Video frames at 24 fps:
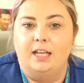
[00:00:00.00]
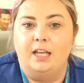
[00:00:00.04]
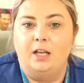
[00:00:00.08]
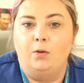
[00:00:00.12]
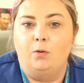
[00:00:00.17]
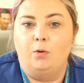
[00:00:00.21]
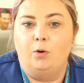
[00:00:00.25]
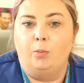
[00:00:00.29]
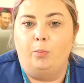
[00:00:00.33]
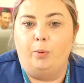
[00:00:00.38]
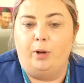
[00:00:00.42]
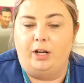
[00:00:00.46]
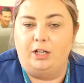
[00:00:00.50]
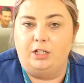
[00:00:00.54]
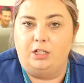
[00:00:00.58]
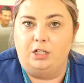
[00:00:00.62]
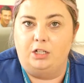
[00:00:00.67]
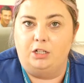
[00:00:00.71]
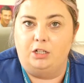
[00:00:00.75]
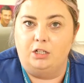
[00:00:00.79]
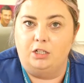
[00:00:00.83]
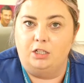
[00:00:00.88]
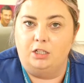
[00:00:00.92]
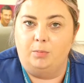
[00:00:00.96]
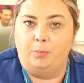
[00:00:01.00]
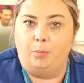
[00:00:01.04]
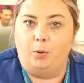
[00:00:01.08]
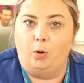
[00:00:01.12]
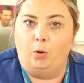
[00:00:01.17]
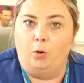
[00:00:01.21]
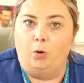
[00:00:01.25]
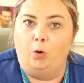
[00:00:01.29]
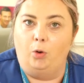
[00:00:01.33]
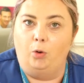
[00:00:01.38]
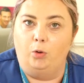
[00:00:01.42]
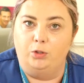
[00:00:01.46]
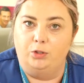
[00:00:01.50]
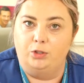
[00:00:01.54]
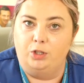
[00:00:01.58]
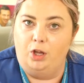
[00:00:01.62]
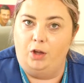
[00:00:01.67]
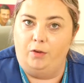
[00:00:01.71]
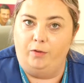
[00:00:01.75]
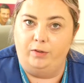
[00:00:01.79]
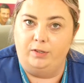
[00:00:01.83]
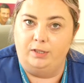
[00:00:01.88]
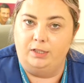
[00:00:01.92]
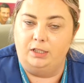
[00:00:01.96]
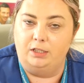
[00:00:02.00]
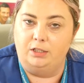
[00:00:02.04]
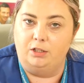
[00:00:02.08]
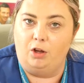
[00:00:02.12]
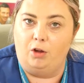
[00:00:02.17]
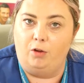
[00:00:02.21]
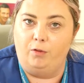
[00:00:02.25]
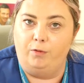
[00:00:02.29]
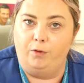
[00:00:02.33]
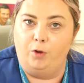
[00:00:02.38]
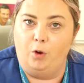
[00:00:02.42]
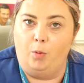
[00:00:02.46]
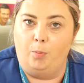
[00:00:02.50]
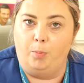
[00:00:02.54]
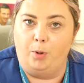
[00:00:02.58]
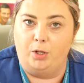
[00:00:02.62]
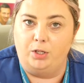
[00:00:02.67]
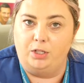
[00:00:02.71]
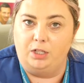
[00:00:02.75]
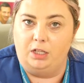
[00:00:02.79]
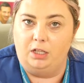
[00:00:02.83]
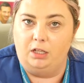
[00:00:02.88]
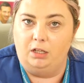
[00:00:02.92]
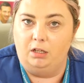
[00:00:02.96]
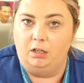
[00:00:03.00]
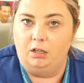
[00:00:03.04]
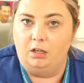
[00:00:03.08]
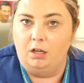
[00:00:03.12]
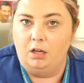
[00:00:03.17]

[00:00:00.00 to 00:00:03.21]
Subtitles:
is equal pressure to support all surfaces of your body.